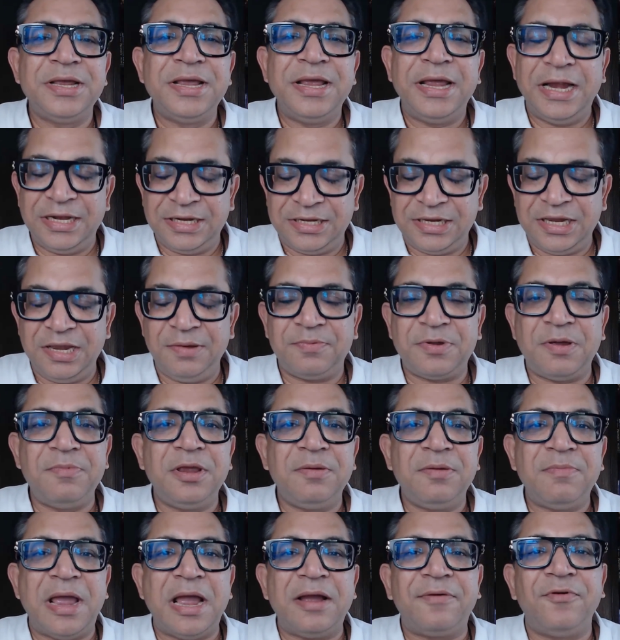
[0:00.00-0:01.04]
and keep coming
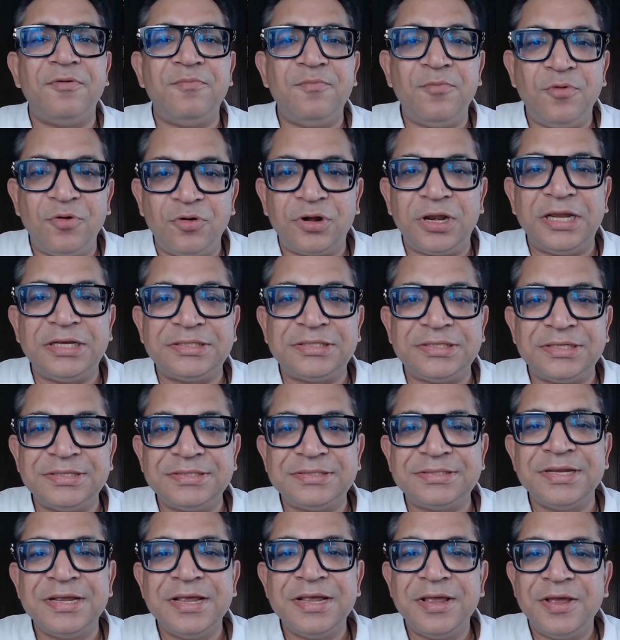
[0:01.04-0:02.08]
back for more
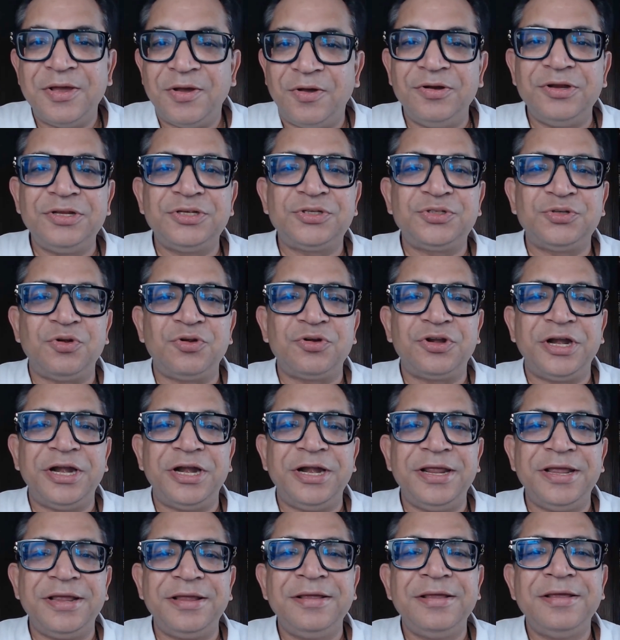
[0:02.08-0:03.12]
lessons on stock
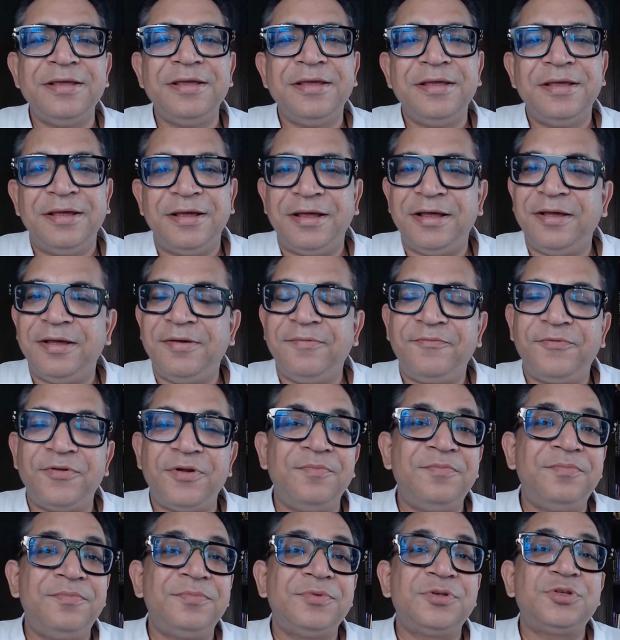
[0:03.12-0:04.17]
trading
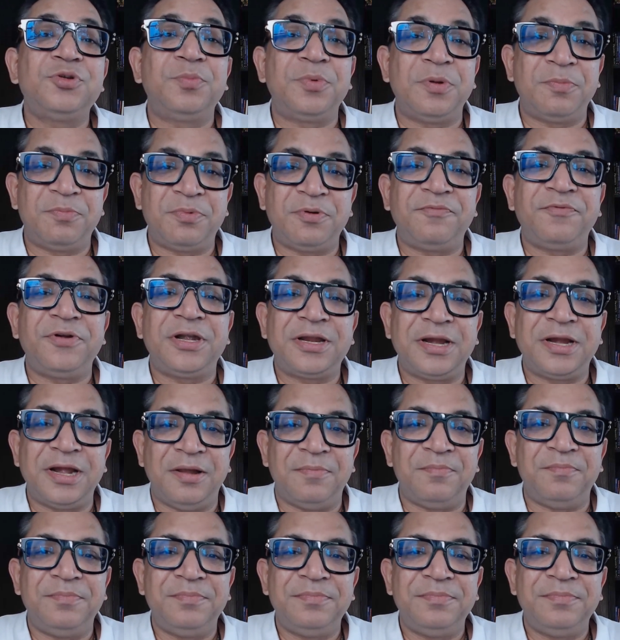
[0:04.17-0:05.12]
from Super Profit Club.